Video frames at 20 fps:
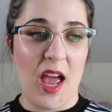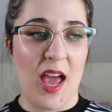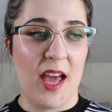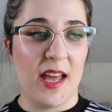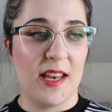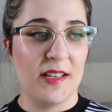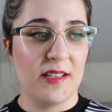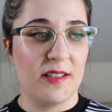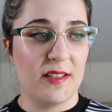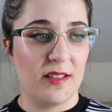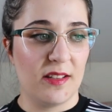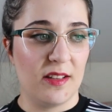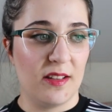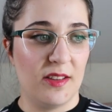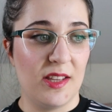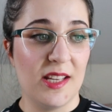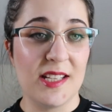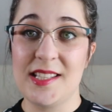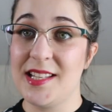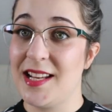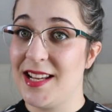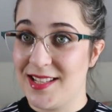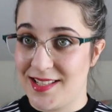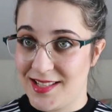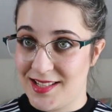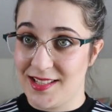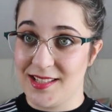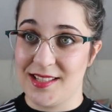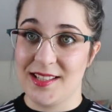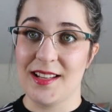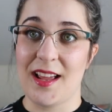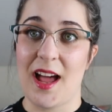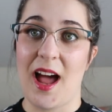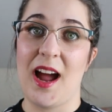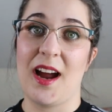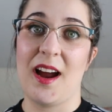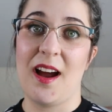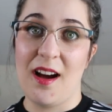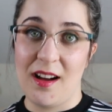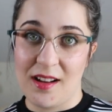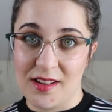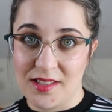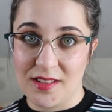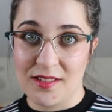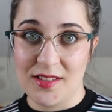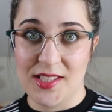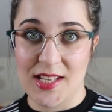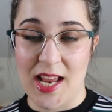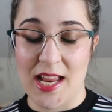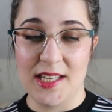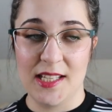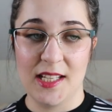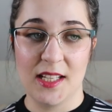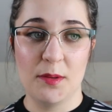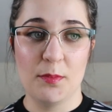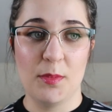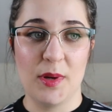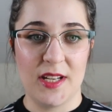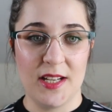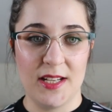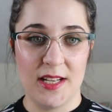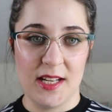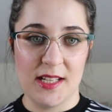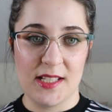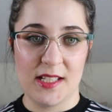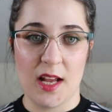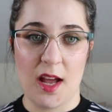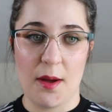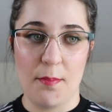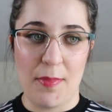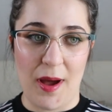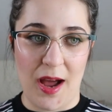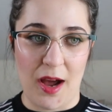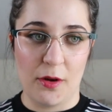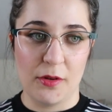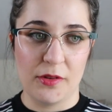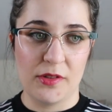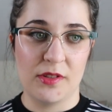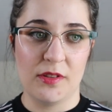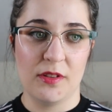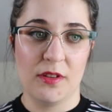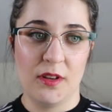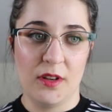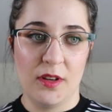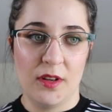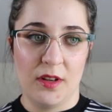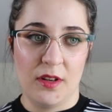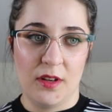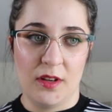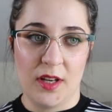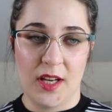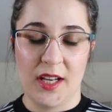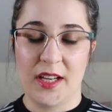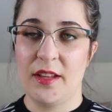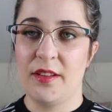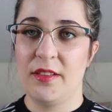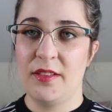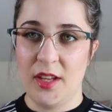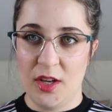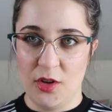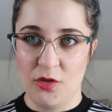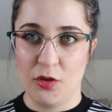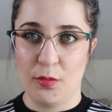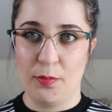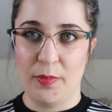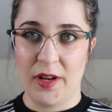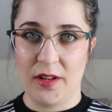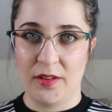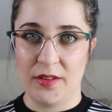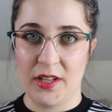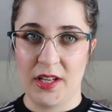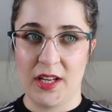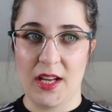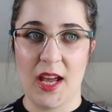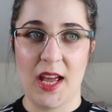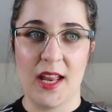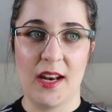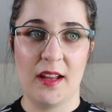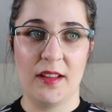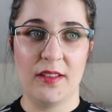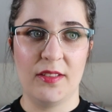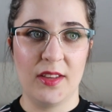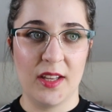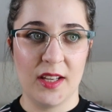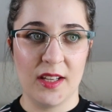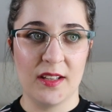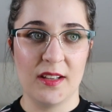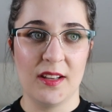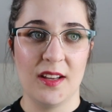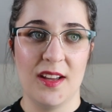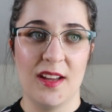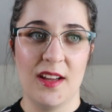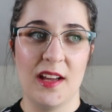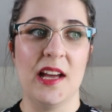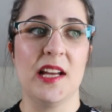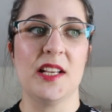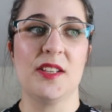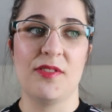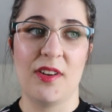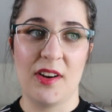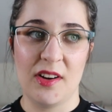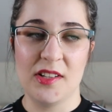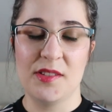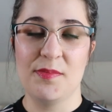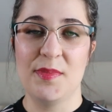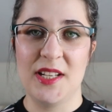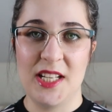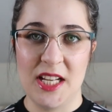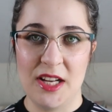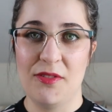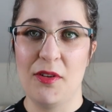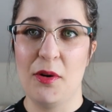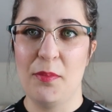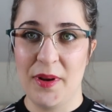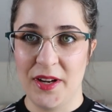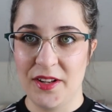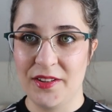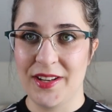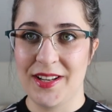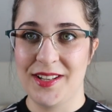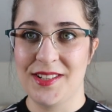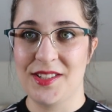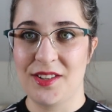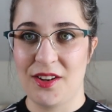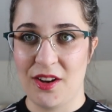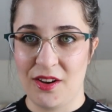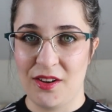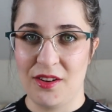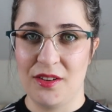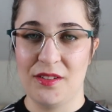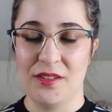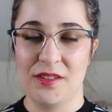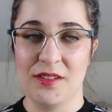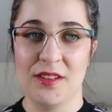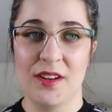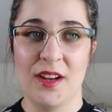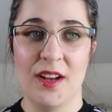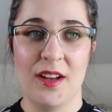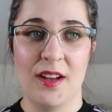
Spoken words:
And this isn't a castle setting, but it is about a cathedral building. And I think, as far as medieval buildings go,